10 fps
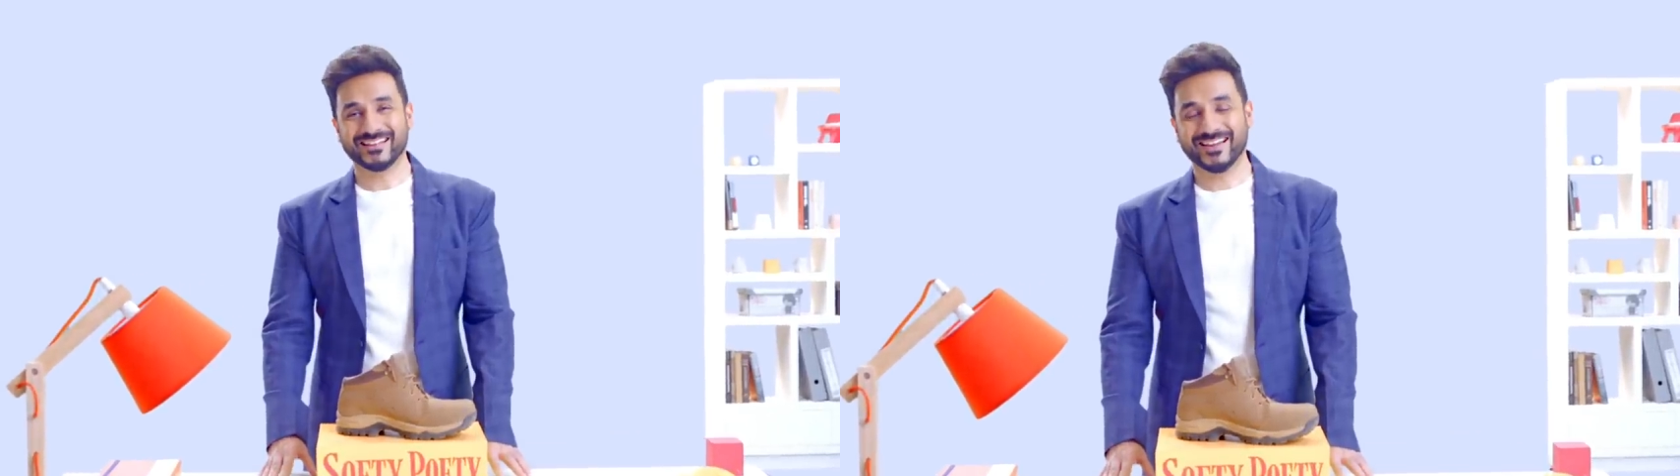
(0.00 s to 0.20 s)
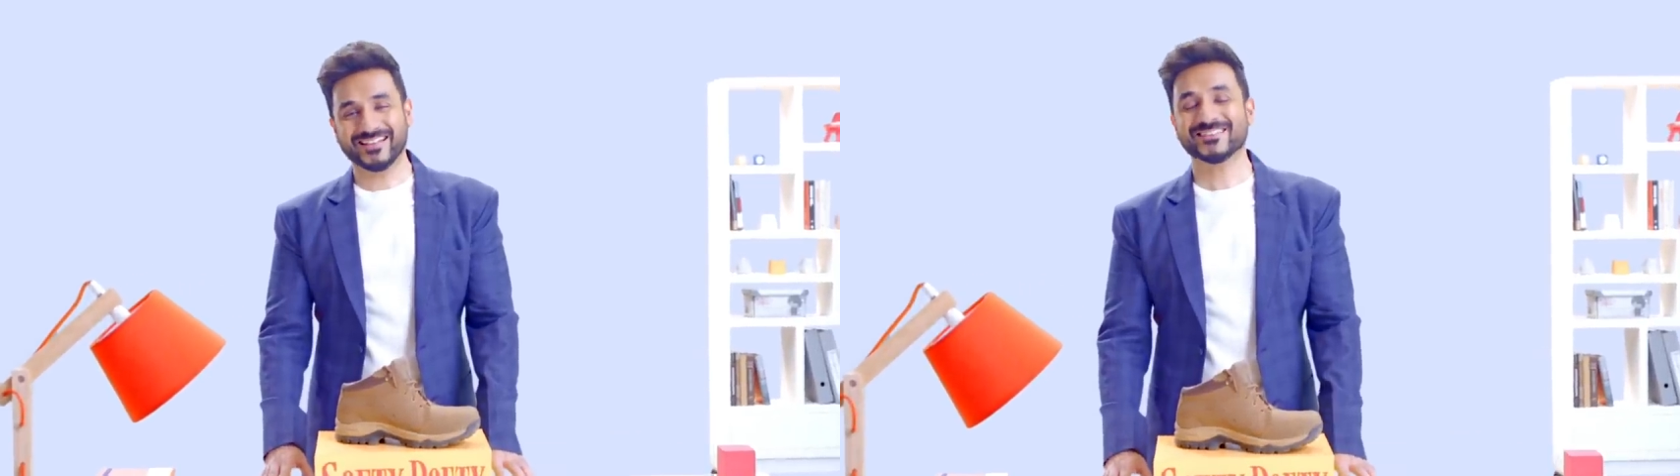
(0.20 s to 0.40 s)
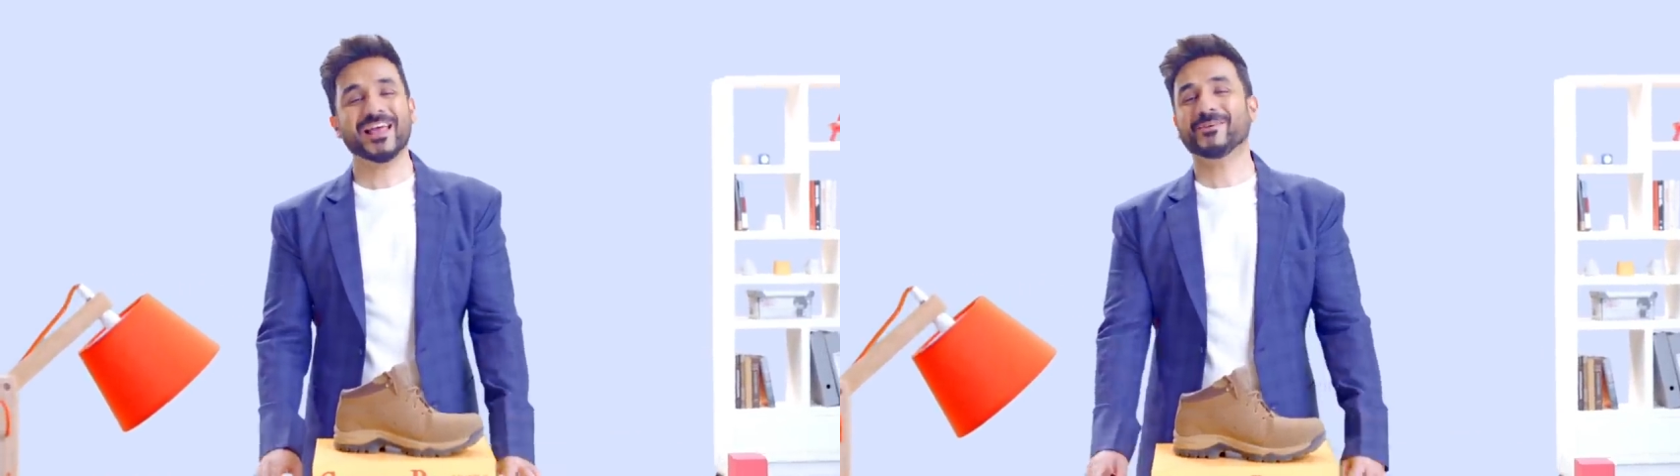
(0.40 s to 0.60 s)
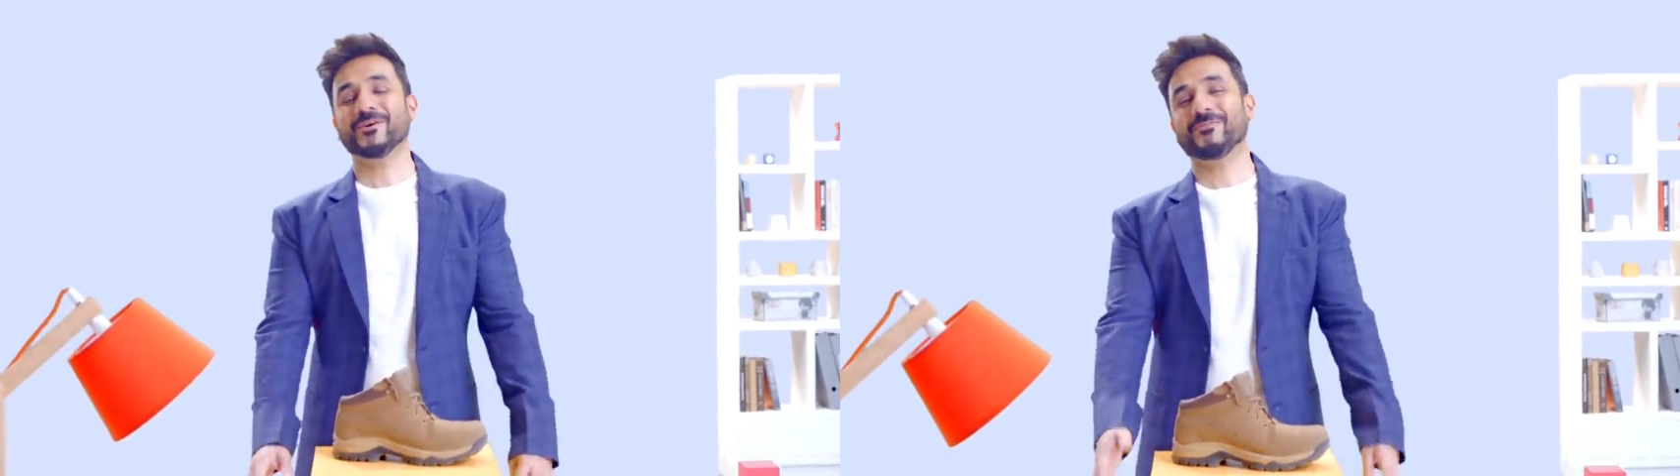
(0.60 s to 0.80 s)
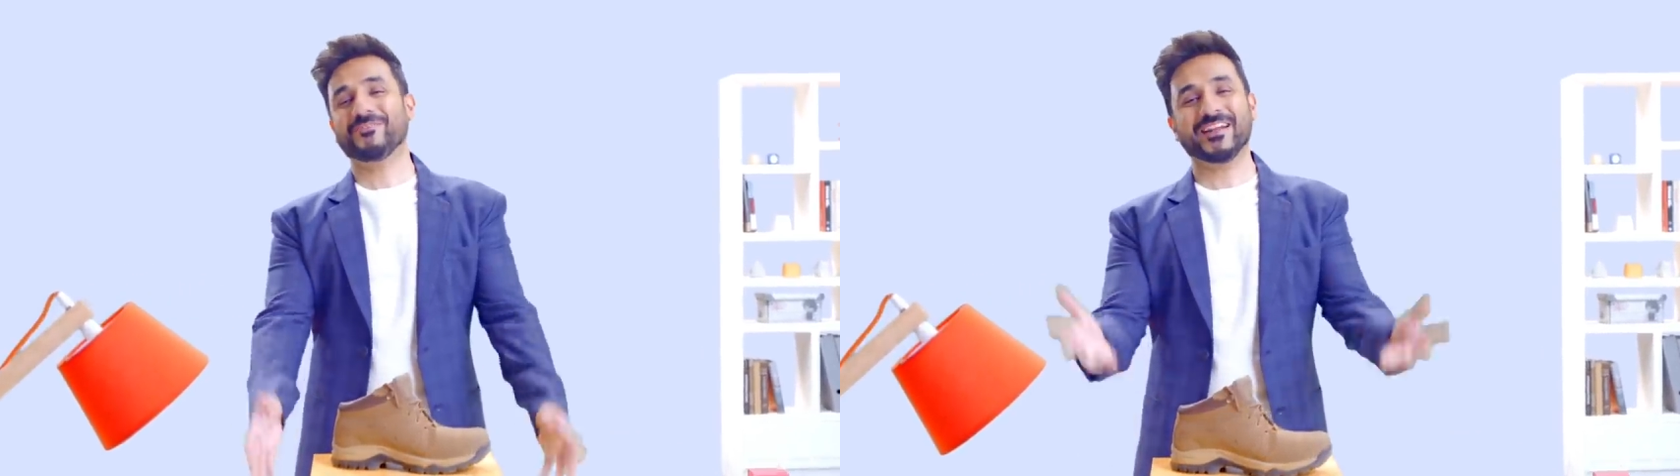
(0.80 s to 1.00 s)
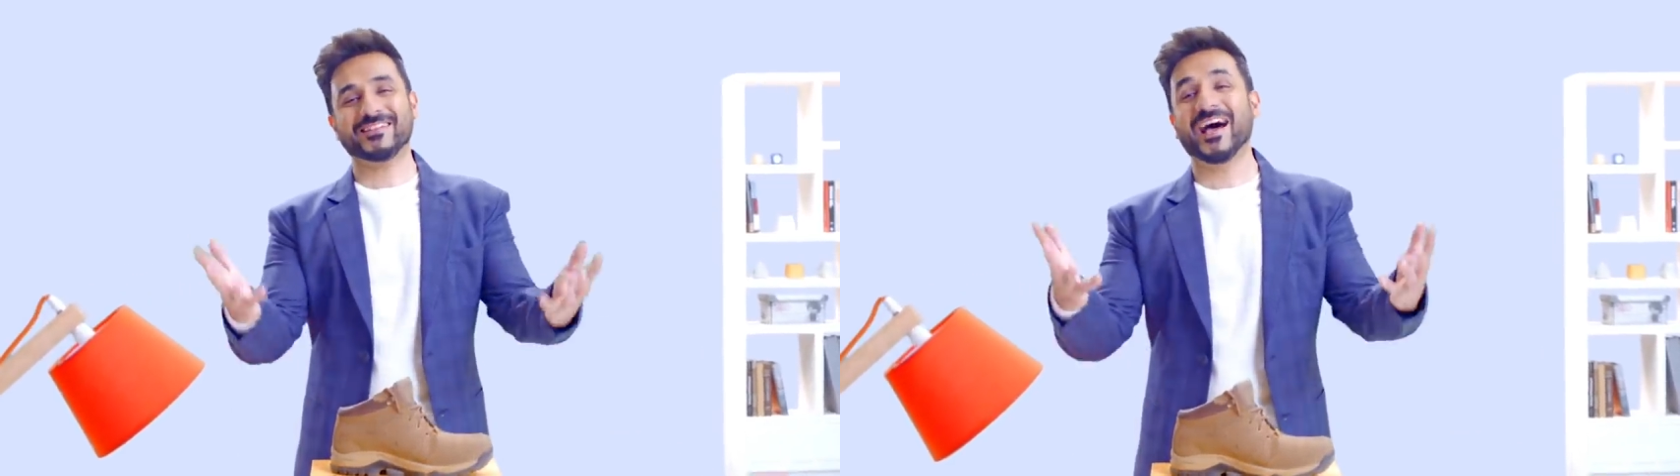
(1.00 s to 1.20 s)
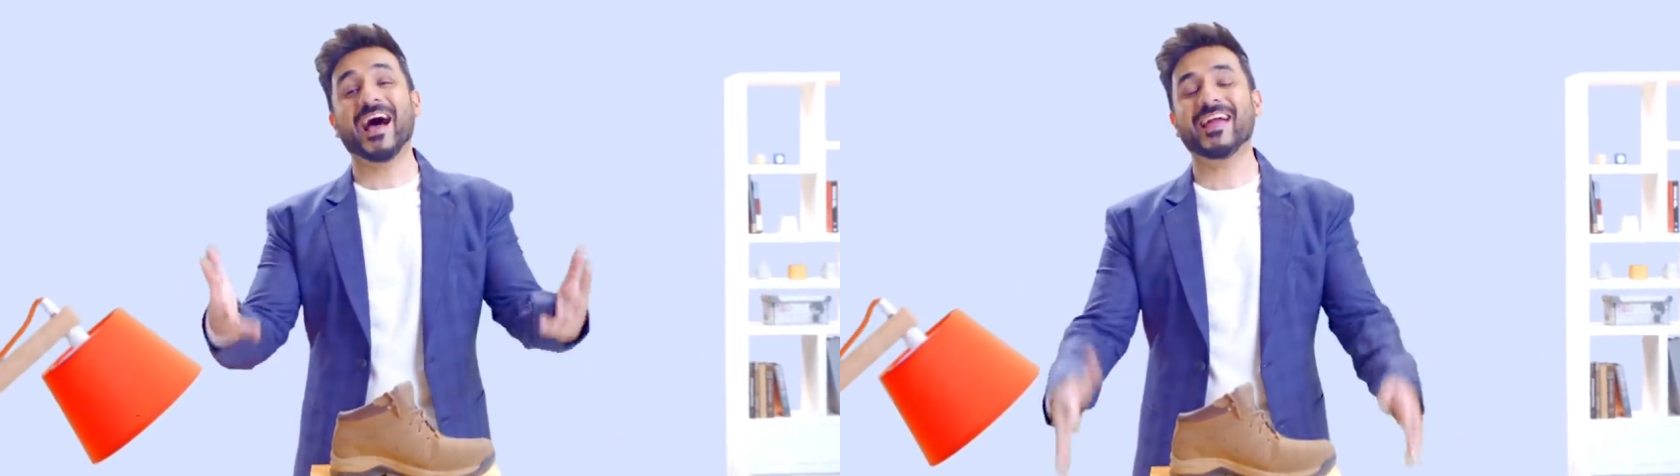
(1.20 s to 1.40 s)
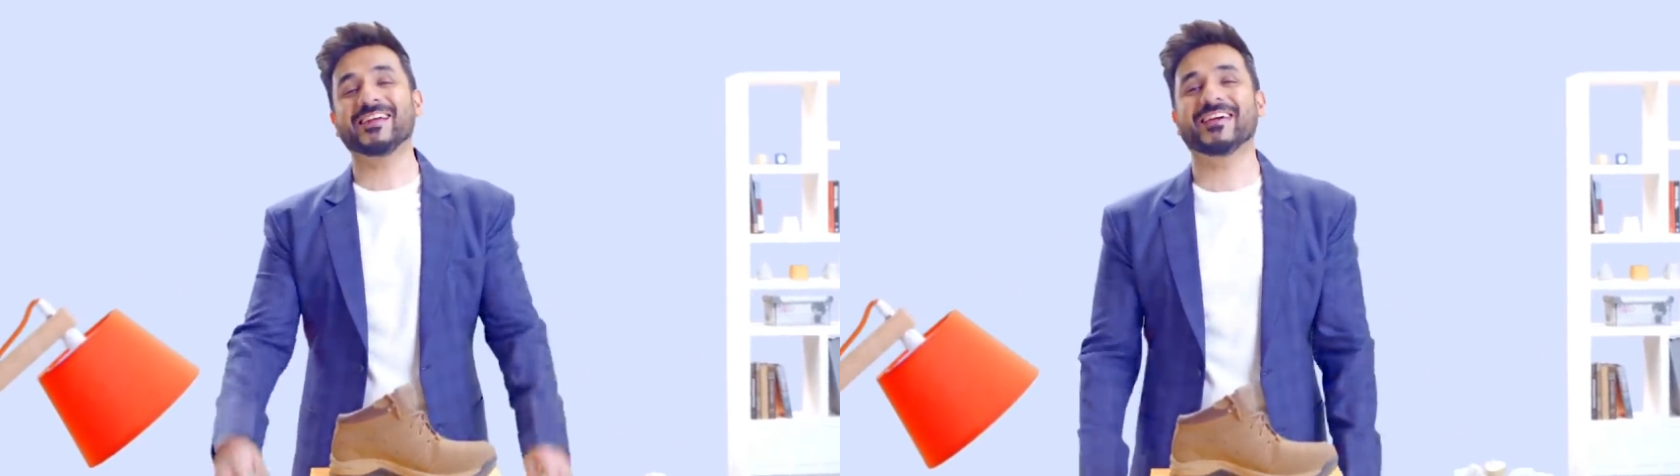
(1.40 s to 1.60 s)
It is like your feet
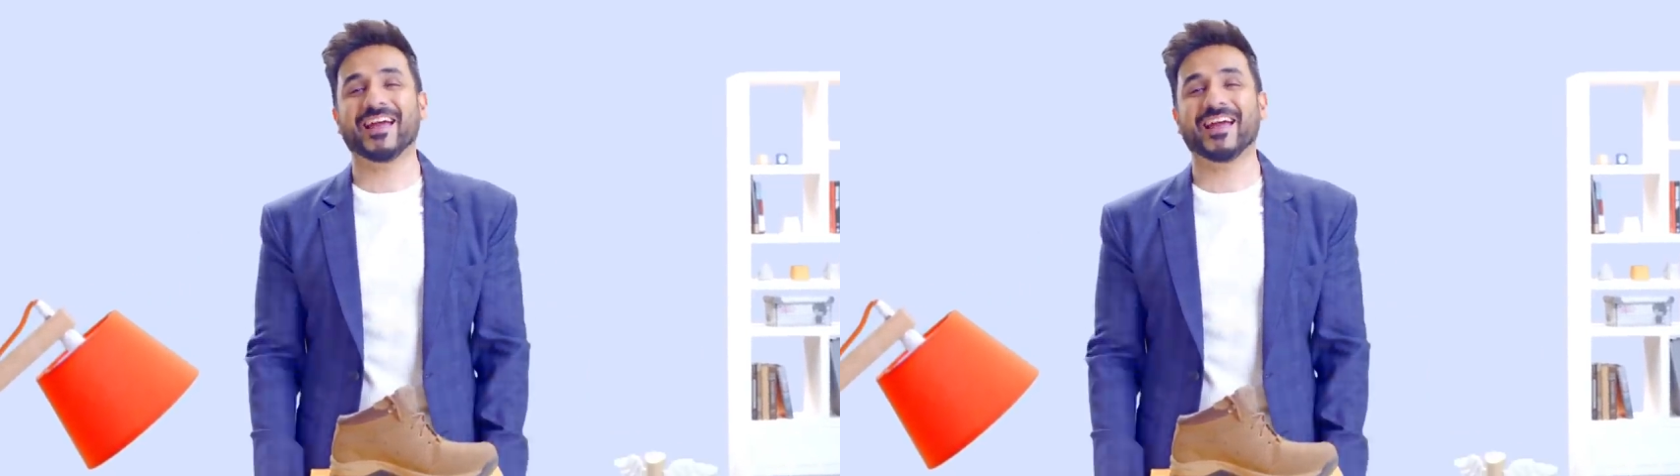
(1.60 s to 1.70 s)
died